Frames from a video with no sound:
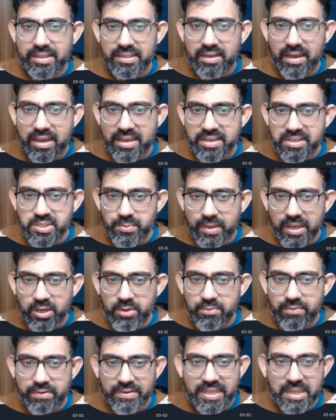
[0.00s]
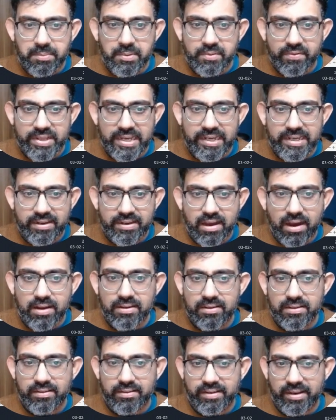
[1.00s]
in the highest value, we will keep a very
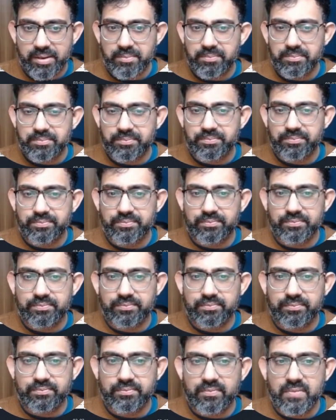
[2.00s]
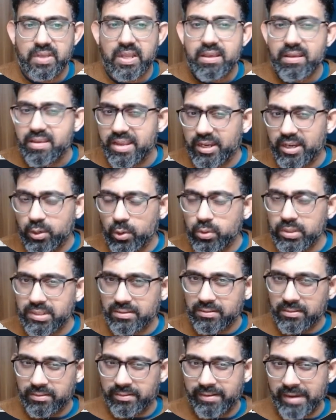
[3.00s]
dark gray. Ignore
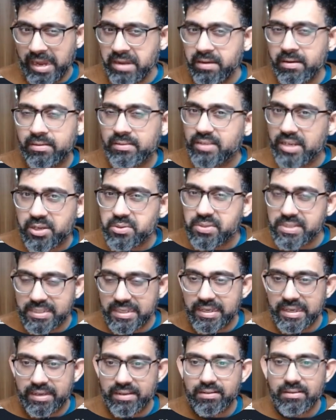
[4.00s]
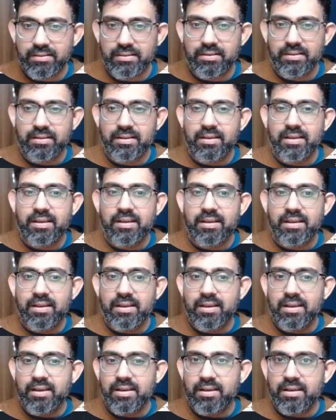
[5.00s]
the red that you see here,
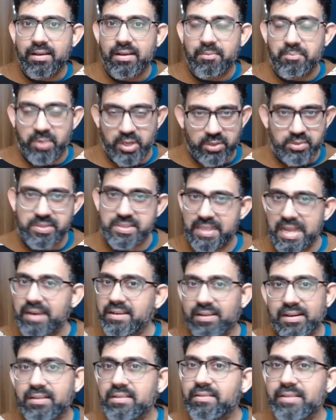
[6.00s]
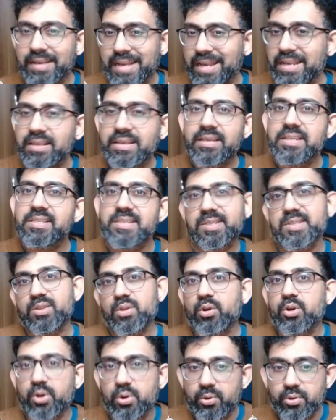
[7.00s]
because that color in any case is
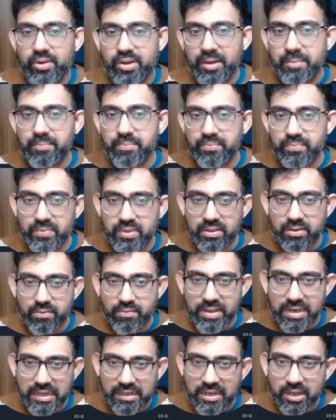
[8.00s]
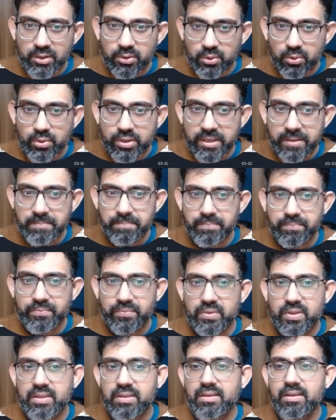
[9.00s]
not going to come. When I click on OK,
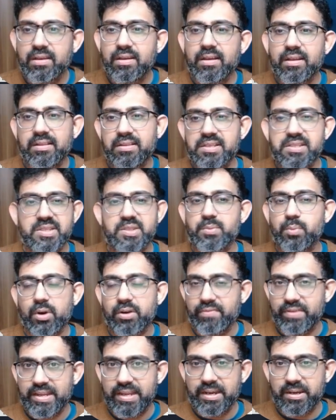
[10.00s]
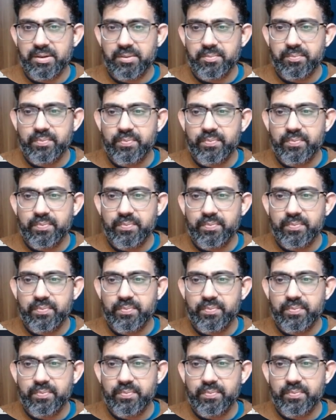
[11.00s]
this is what we get.